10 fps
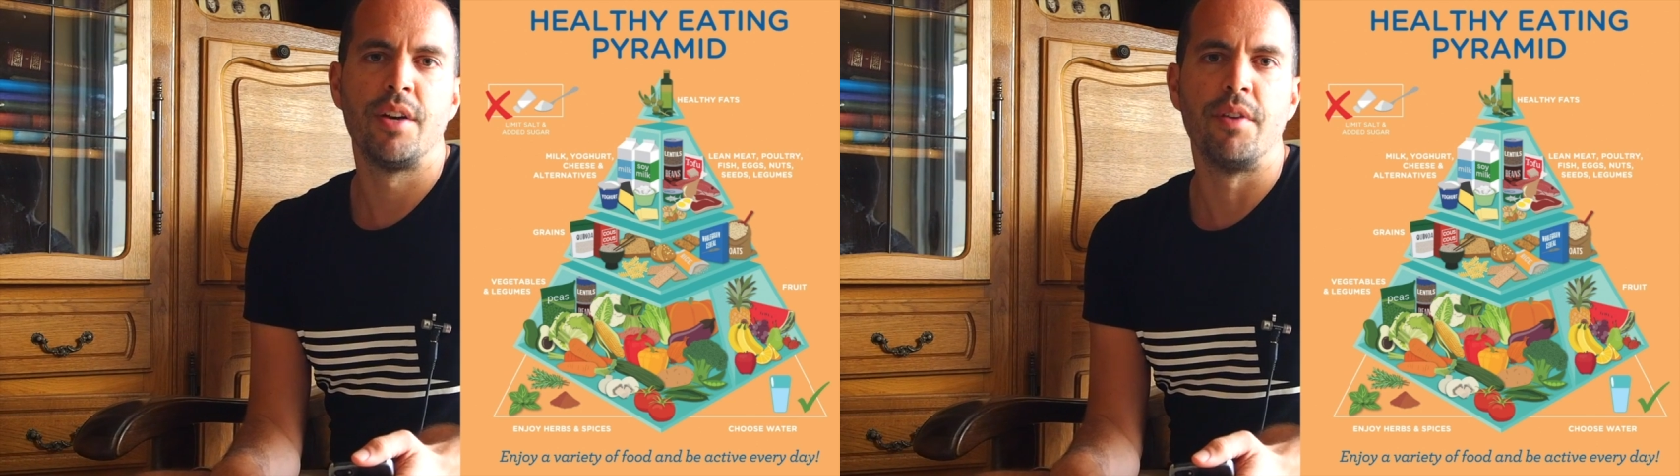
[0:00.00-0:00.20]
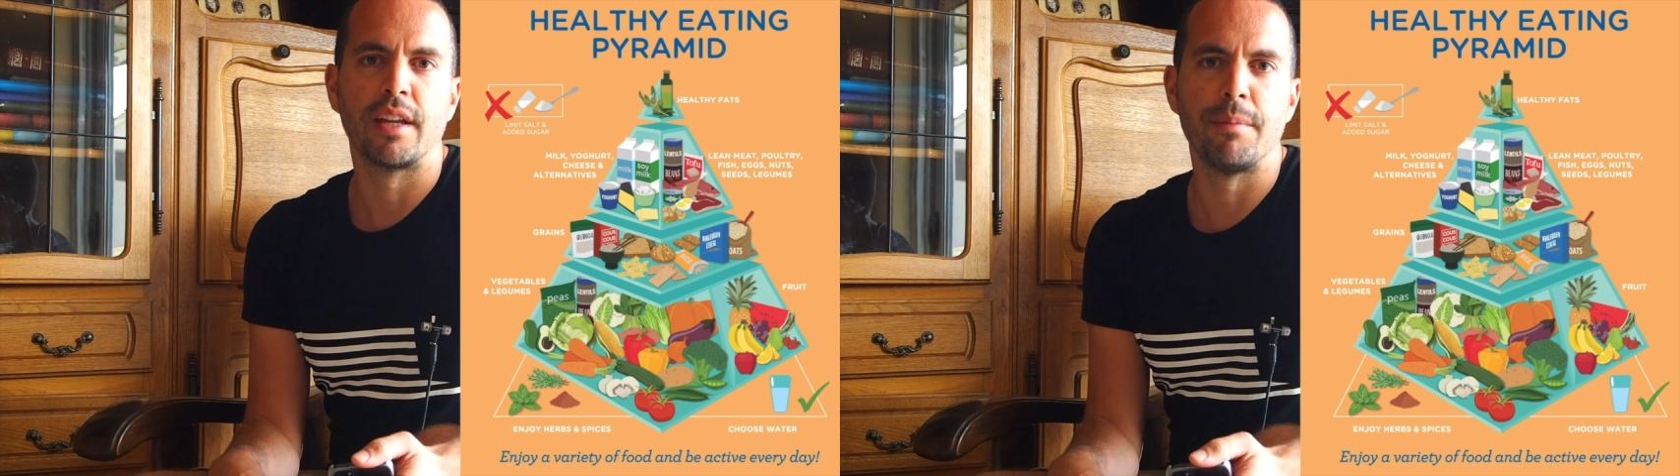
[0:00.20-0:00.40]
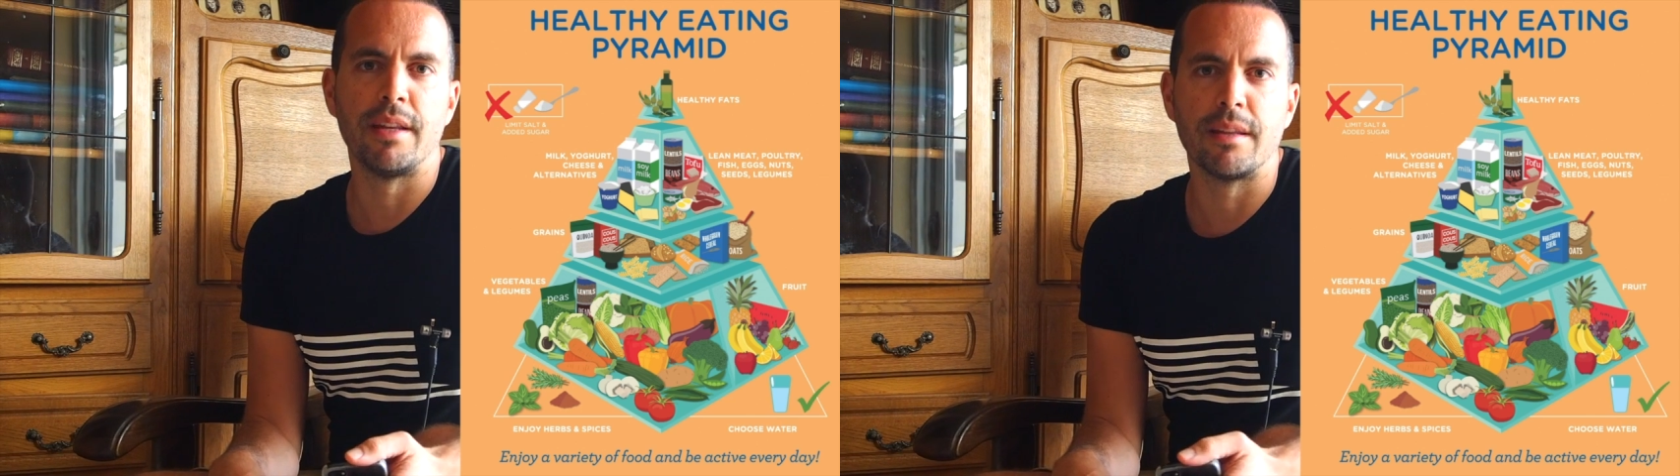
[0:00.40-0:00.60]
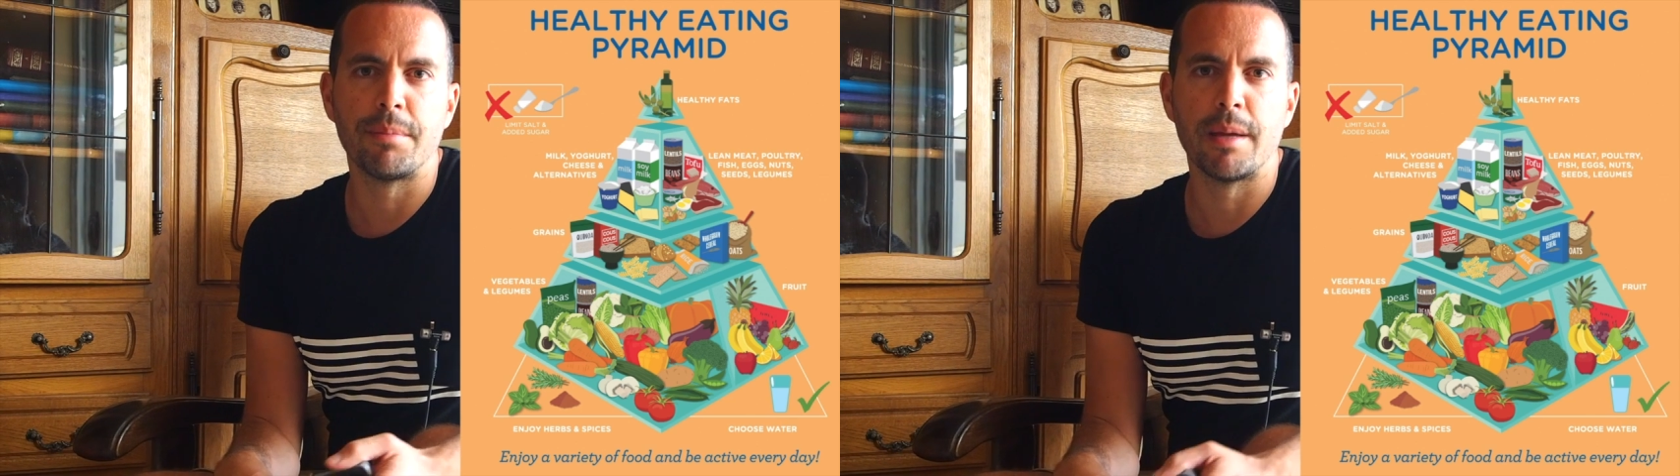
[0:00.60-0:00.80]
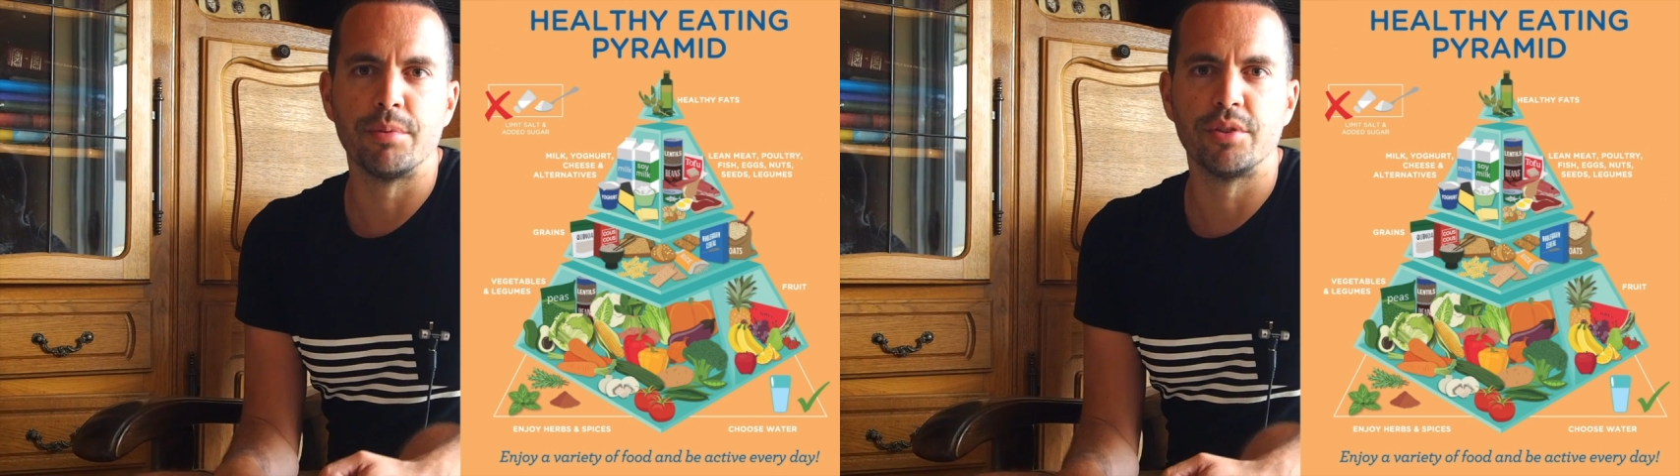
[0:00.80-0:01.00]
recommending
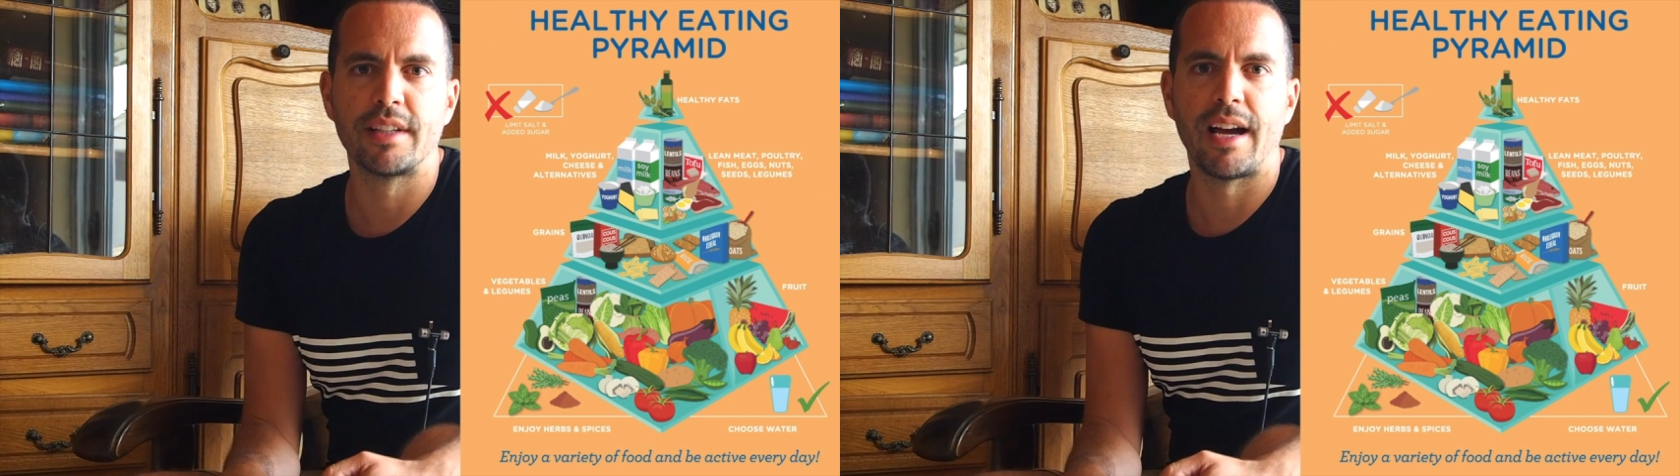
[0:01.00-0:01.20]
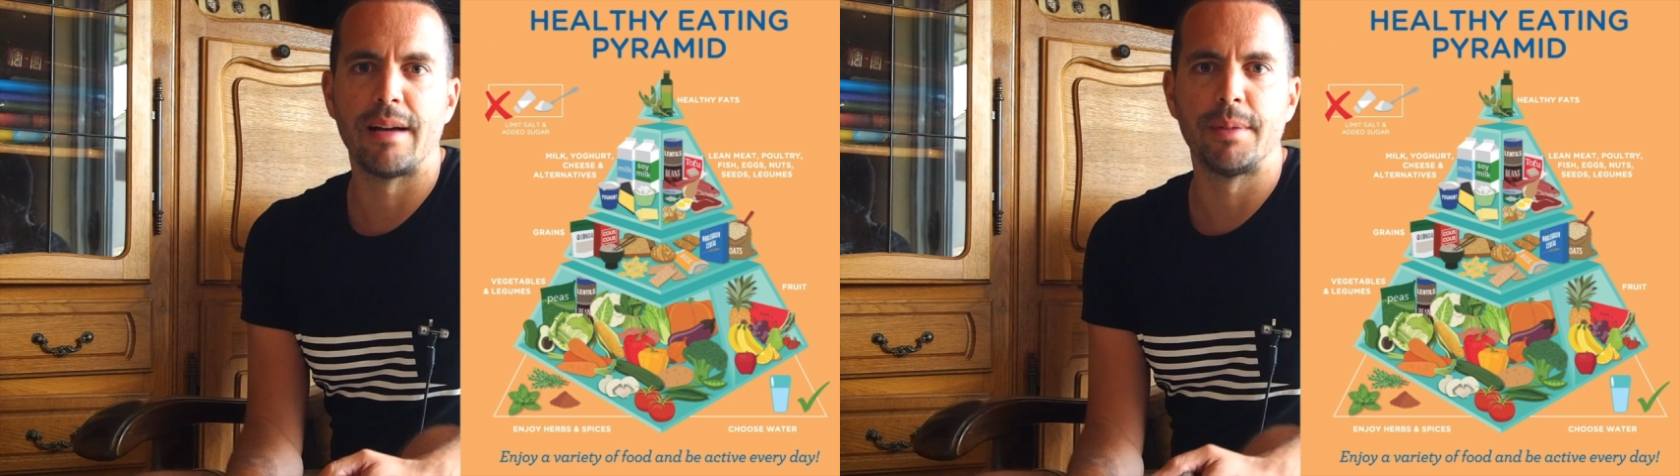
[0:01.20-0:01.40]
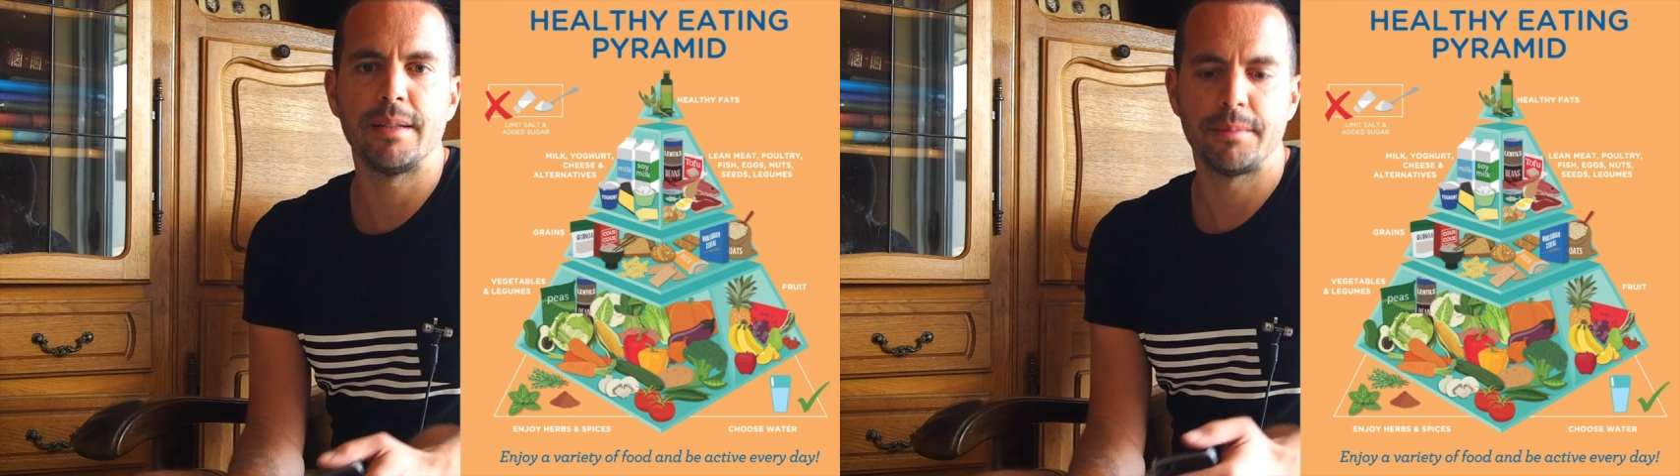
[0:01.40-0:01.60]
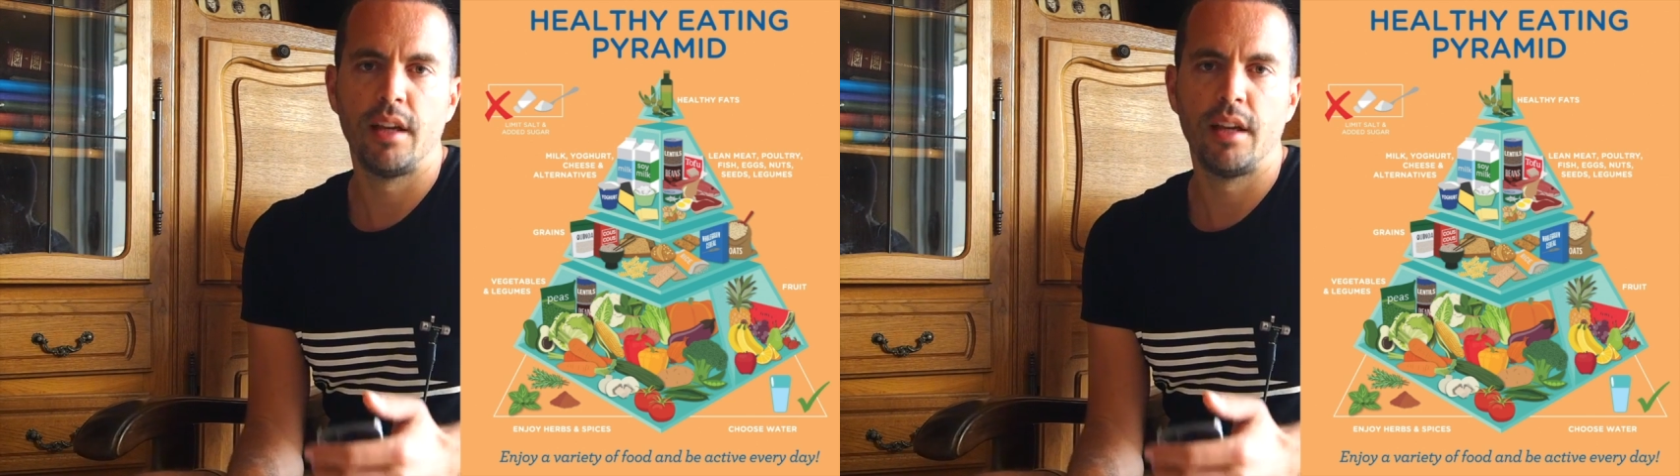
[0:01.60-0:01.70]
people to carb up.